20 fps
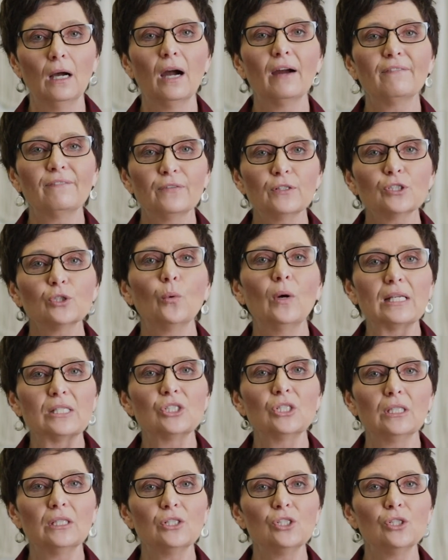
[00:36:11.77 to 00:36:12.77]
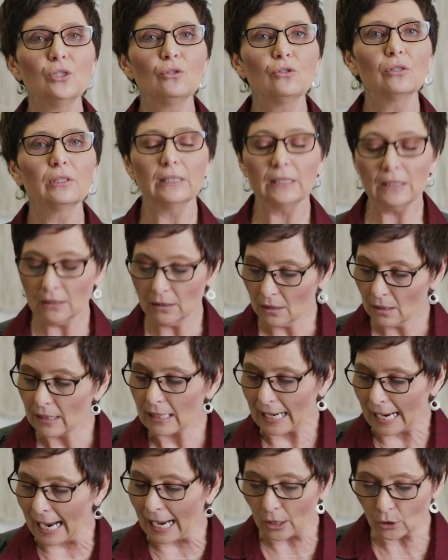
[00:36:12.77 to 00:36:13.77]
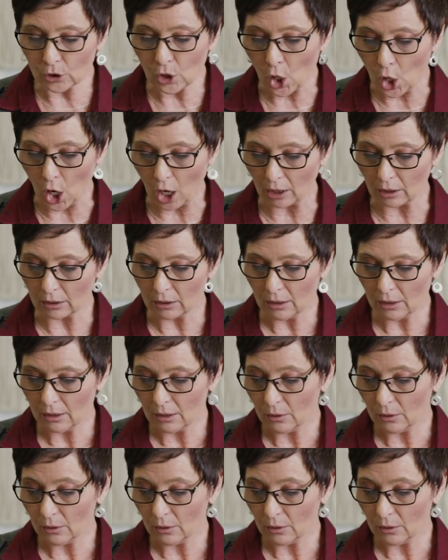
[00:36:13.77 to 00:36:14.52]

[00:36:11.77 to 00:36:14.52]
Our first question is usually, how long?